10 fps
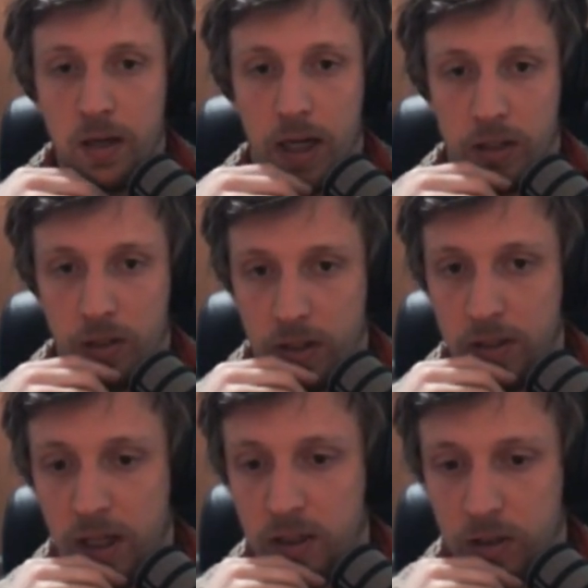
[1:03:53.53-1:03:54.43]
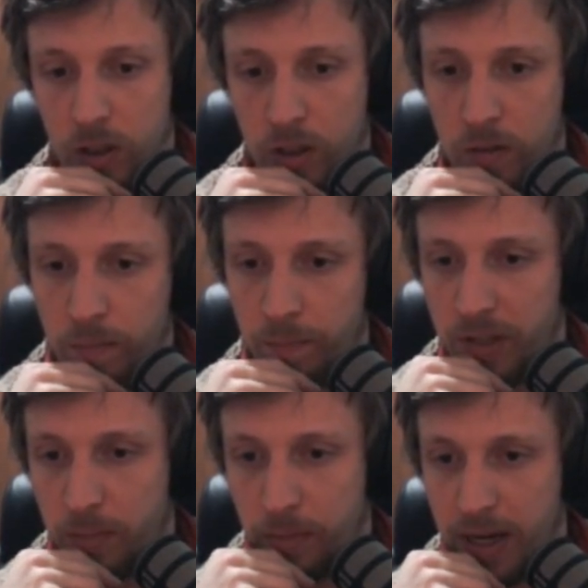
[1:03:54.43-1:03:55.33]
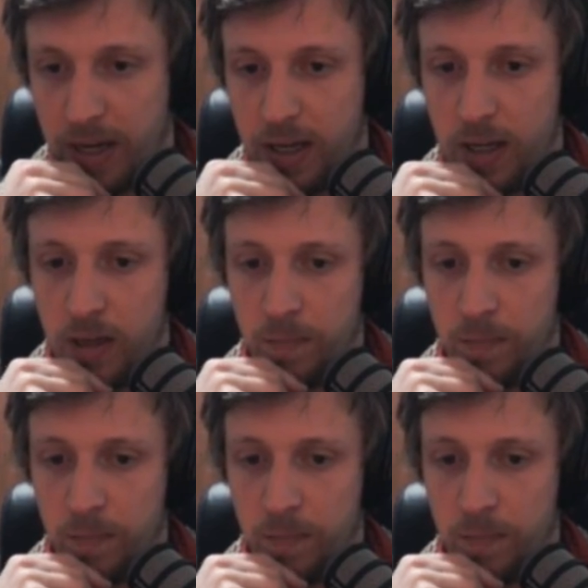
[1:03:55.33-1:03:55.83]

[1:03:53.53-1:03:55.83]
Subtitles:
So this guy's turn, coming back here.